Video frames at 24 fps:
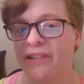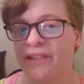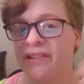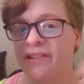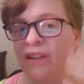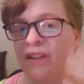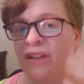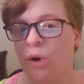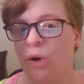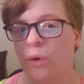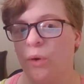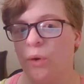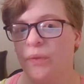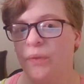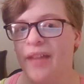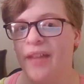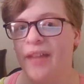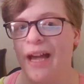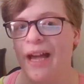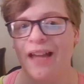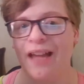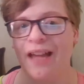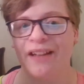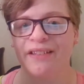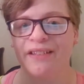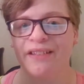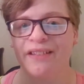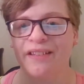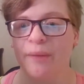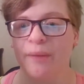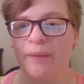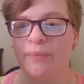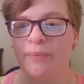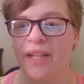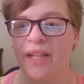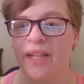So that is
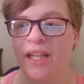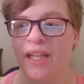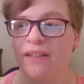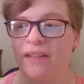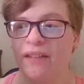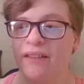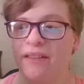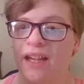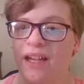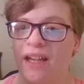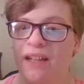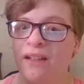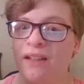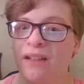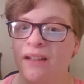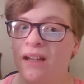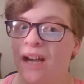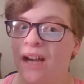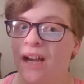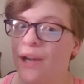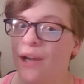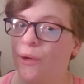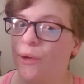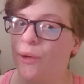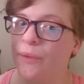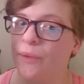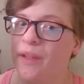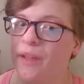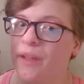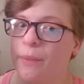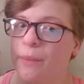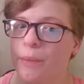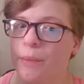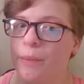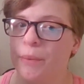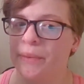something that I don't
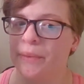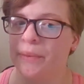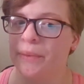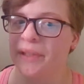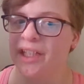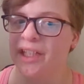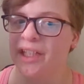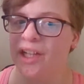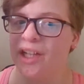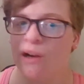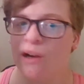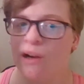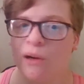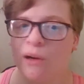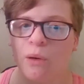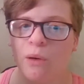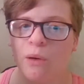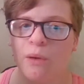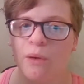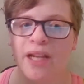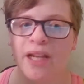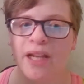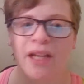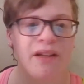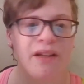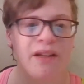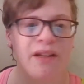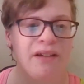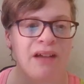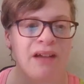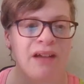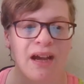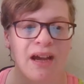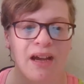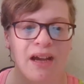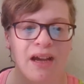think people really know, and
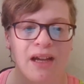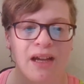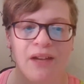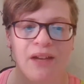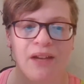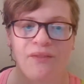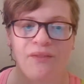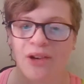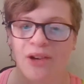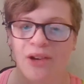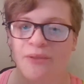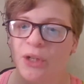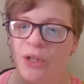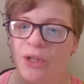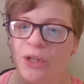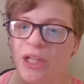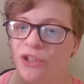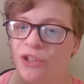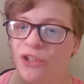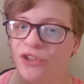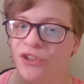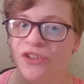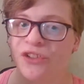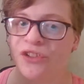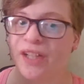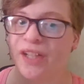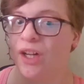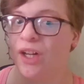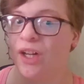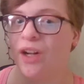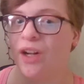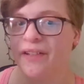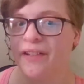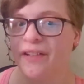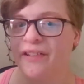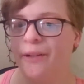I found very interesting and
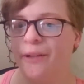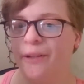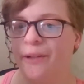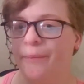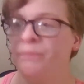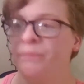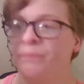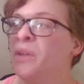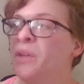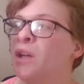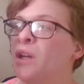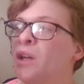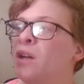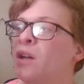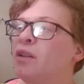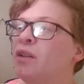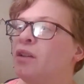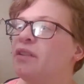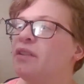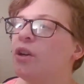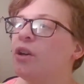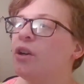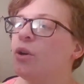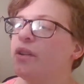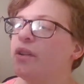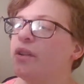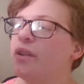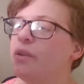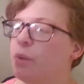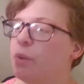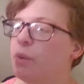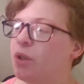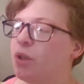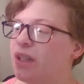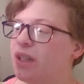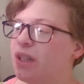awesome. So this
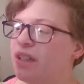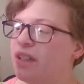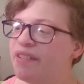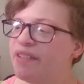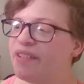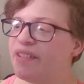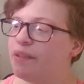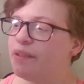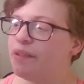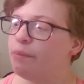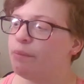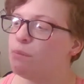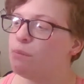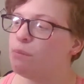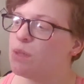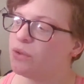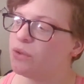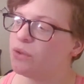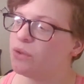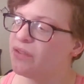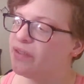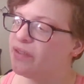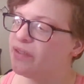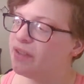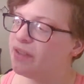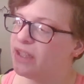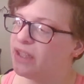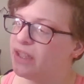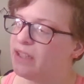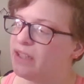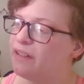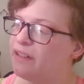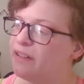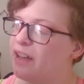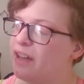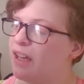book, it's mostly
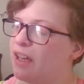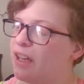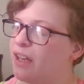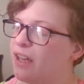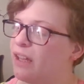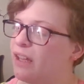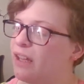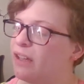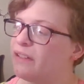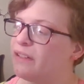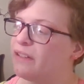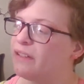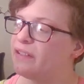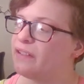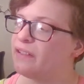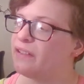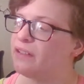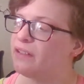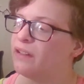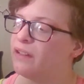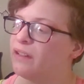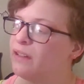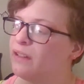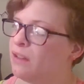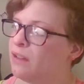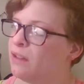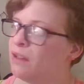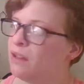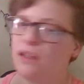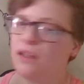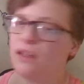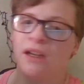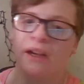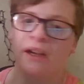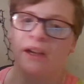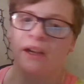text,
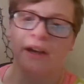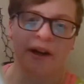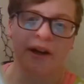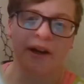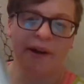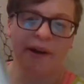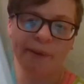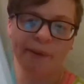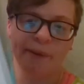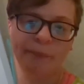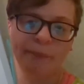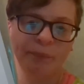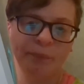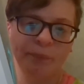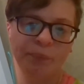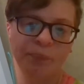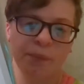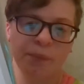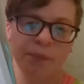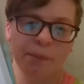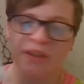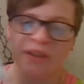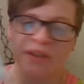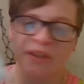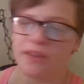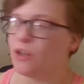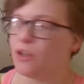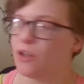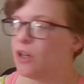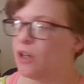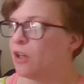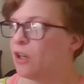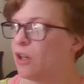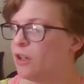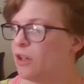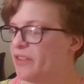but there
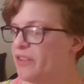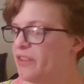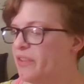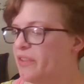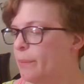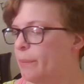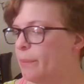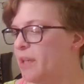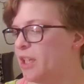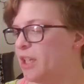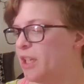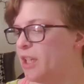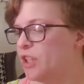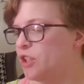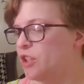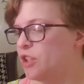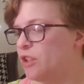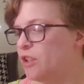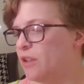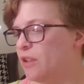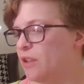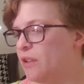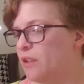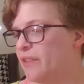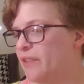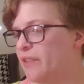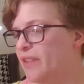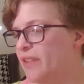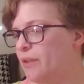are some pictures.